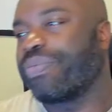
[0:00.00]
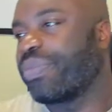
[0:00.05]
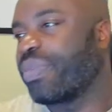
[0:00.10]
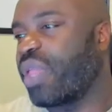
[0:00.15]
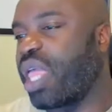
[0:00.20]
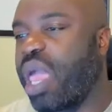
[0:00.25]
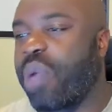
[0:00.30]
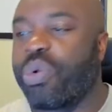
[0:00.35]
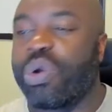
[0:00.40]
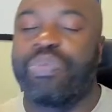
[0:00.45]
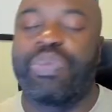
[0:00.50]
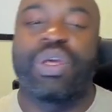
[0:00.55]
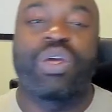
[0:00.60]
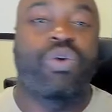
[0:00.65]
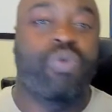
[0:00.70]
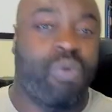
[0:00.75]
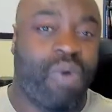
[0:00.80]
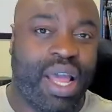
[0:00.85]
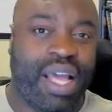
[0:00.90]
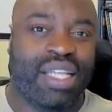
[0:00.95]
it would be
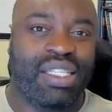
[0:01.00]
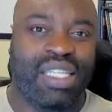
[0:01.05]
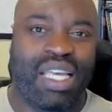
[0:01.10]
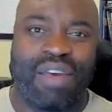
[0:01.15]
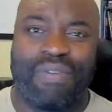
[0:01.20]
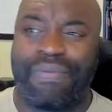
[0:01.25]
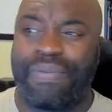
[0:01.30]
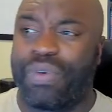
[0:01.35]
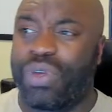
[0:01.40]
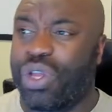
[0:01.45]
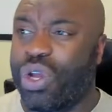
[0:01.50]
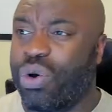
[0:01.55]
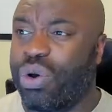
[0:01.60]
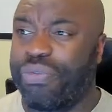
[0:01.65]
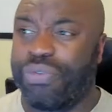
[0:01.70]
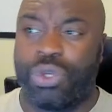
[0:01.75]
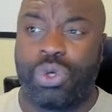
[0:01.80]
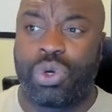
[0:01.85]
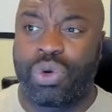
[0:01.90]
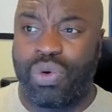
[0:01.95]
great if
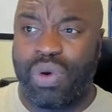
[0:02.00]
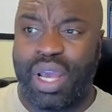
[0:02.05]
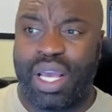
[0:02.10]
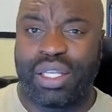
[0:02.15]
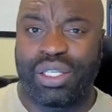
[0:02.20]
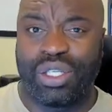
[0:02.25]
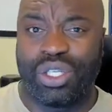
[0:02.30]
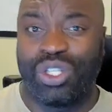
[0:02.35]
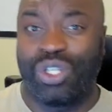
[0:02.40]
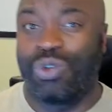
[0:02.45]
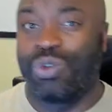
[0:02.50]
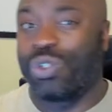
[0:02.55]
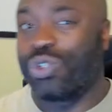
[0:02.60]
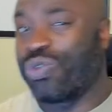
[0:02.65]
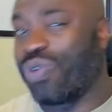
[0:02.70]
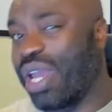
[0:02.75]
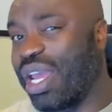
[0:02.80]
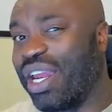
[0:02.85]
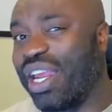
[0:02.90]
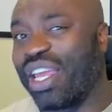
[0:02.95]
you create new
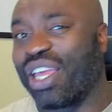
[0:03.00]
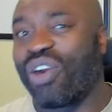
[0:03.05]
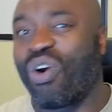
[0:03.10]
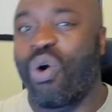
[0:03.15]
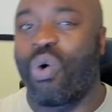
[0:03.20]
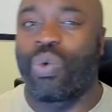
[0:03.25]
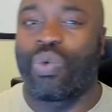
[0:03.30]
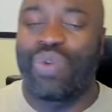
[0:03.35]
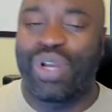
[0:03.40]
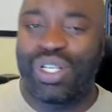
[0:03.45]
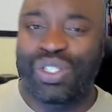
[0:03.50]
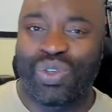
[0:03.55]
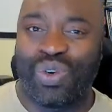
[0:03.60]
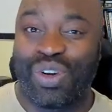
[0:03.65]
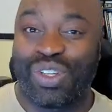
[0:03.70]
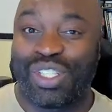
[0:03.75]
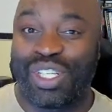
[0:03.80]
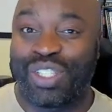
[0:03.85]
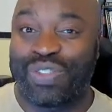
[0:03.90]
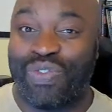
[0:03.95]
training or
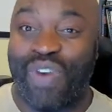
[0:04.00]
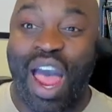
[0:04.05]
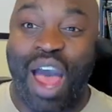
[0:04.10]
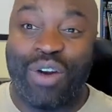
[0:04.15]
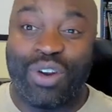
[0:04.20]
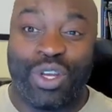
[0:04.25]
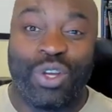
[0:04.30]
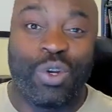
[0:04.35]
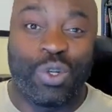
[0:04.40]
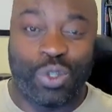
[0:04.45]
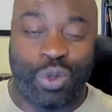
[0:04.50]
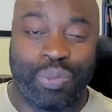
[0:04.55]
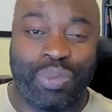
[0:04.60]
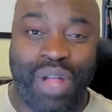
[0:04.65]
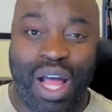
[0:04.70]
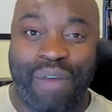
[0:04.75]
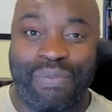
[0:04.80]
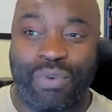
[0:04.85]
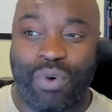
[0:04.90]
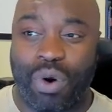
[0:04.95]
resources for how to use your
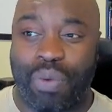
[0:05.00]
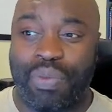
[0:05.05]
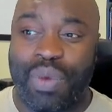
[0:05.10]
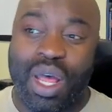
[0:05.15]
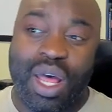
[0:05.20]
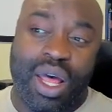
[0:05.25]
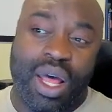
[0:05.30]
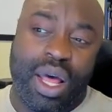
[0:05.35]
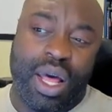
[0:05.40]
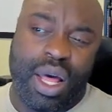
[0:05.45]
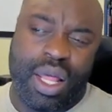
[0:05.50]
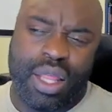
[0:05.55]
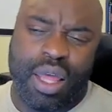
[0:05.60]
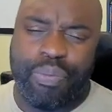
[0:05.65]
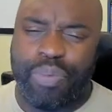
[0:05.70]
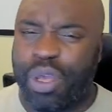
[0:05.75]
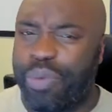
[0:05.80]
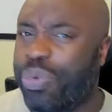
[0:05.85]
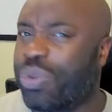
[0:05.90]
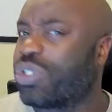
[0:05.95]
platform, that
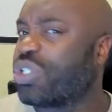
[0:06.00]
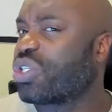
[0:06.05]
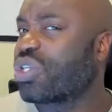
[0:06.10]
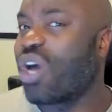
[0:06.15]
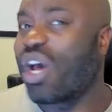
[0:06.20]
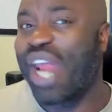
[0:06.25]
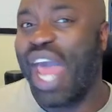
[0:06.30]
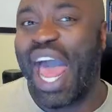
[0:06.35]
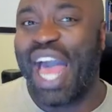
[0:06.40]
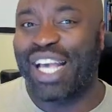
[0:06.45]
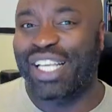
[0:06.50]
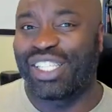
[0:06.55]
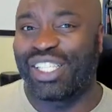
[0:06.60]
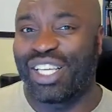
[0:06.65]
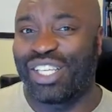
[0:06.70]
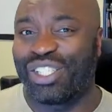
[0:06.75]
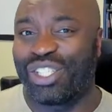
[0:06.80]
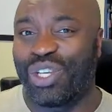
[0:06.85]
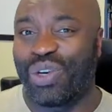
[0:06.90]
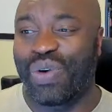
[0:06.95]
people just got
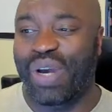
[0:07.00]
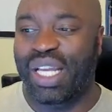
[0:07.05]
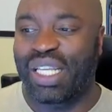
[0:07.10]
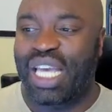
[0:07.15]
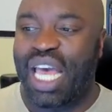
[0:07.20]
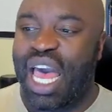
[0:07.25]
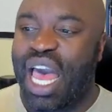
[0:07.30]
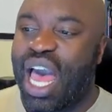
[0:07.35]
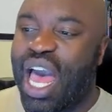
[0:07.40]
access to it.